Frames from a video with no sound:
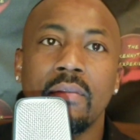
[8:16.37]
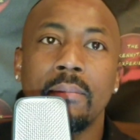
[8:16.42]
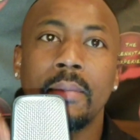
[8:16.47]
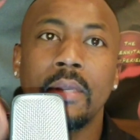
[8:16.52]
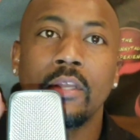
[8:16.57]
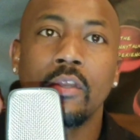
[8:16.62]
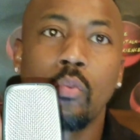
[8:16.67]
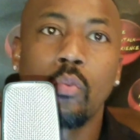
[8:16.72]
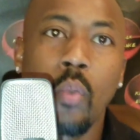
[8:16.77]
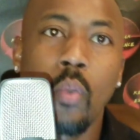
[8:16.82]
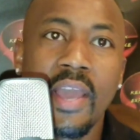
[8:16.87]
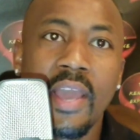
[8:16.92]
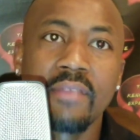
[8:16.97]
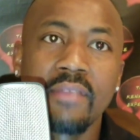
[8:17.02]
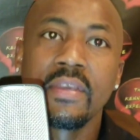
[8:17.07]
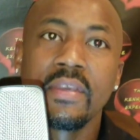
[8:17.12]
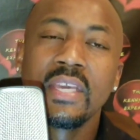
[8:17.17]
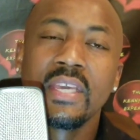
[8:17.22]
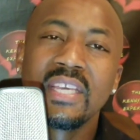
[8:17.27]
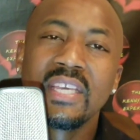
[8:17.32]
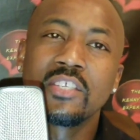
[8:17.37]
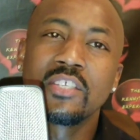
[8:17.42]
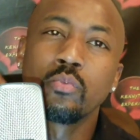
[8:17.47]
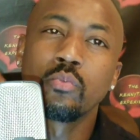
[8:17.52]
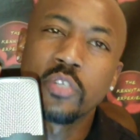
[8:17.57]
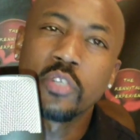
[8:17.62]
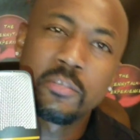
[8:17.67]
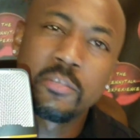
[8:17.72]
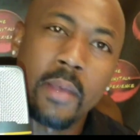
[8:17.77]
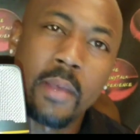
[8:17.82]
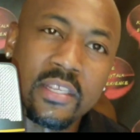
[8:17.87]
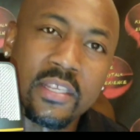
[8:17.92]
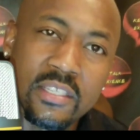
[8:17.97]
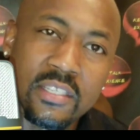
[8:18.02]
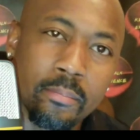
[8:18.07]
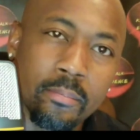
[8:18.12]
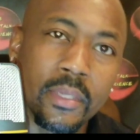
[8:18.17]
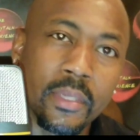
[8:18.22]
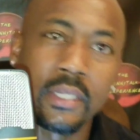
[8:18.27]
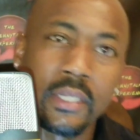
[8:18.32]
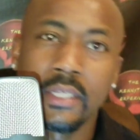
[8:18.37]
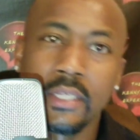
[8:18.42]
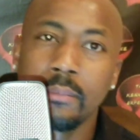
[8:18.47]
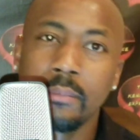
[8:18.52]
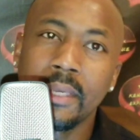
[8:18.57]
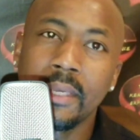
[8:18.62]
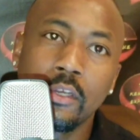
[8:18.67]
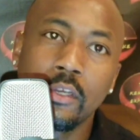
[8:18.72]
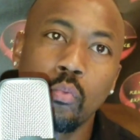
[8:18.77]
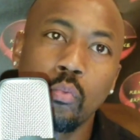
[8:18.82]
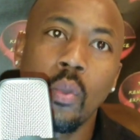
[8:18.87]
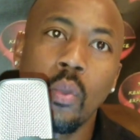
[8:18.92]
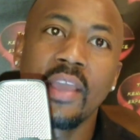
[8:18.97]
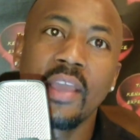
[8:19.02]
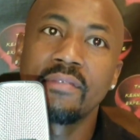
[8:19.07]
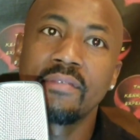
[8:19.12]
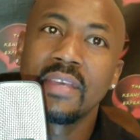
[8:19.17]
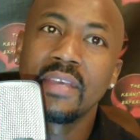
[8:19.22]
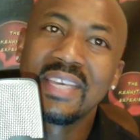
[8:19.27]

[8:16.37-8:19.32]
Being a wife is a responsibility. Being a wife